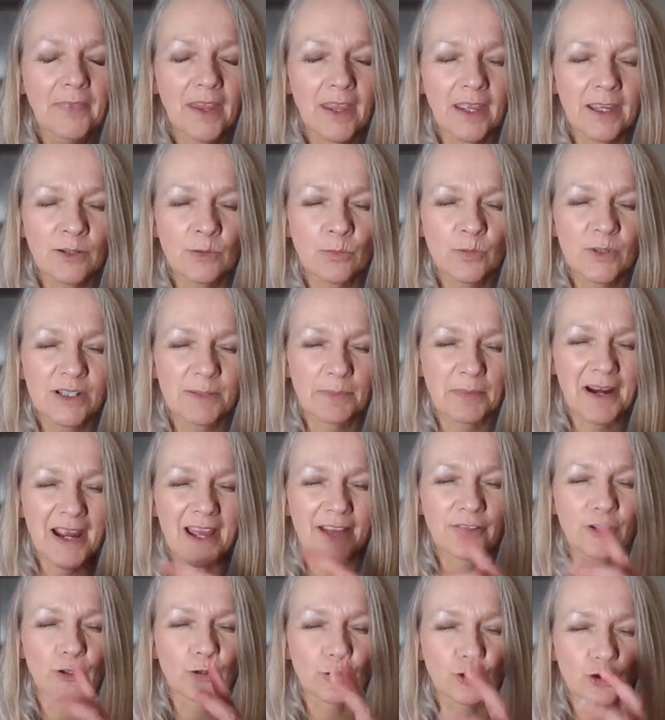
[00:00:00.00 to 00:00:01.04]
Inward
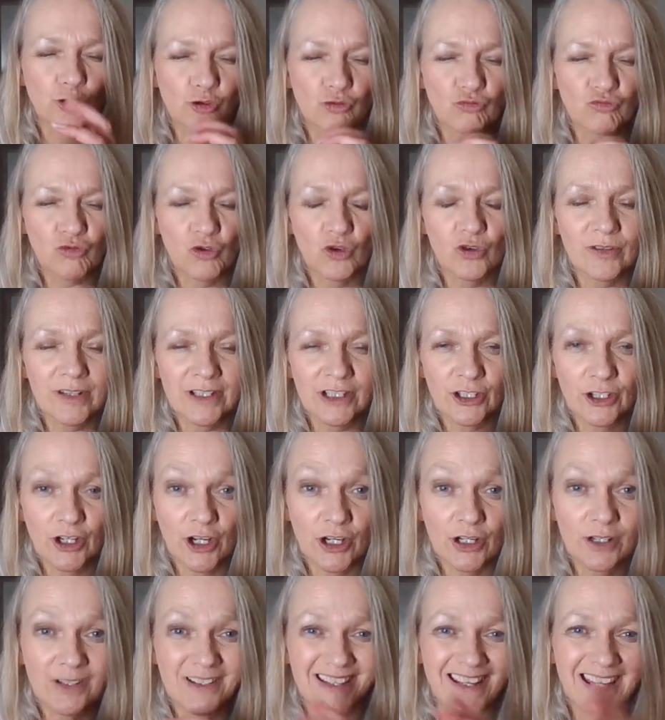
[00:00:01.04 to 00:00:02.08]
breath, you're drawing the
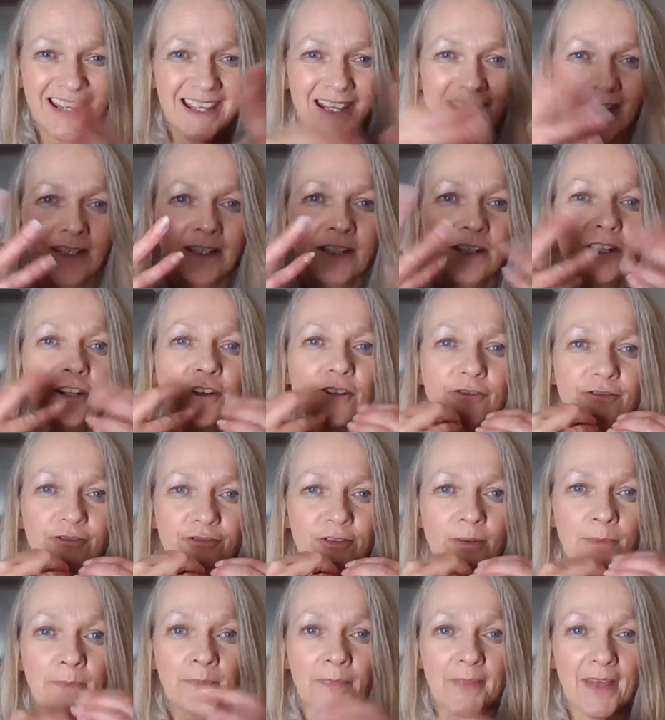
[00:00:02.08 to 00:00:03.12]
codes in
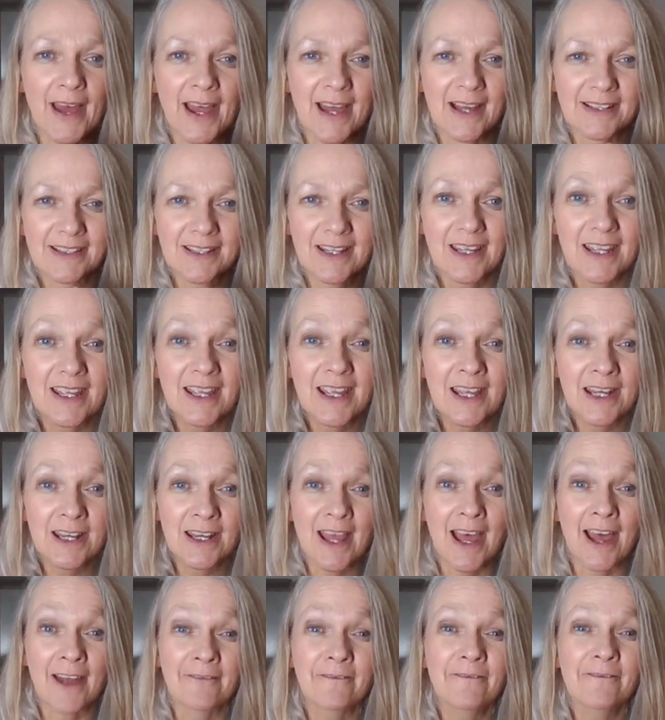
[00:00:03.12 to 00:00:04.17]
from that, in
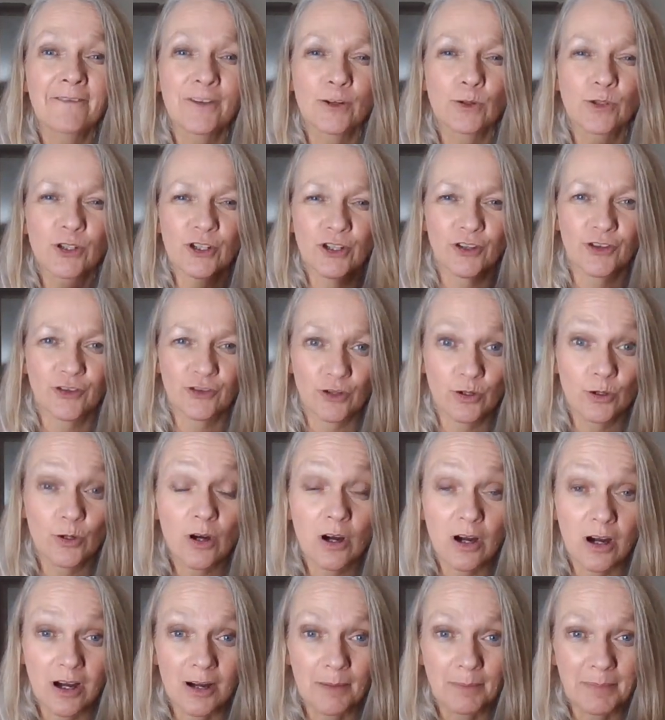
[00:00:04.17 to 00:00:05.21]
and filter through your
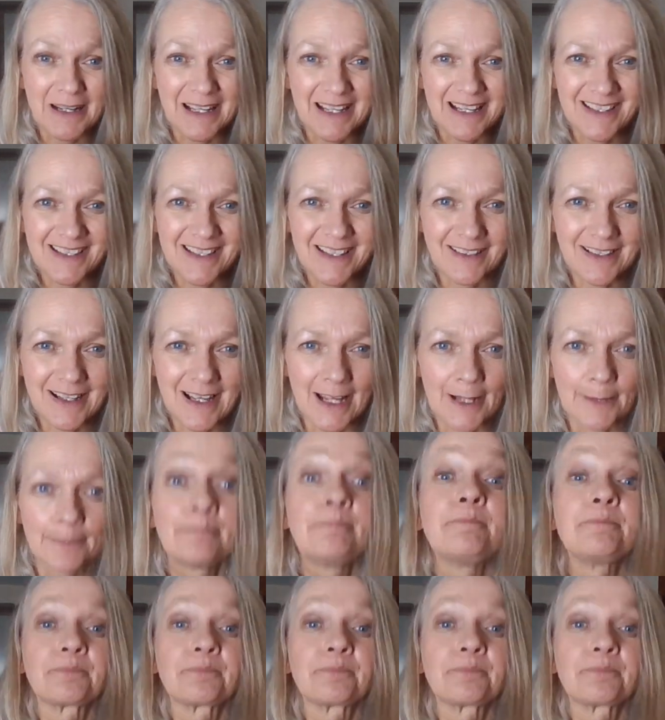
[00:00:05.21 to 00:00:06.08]
heart, please, okay?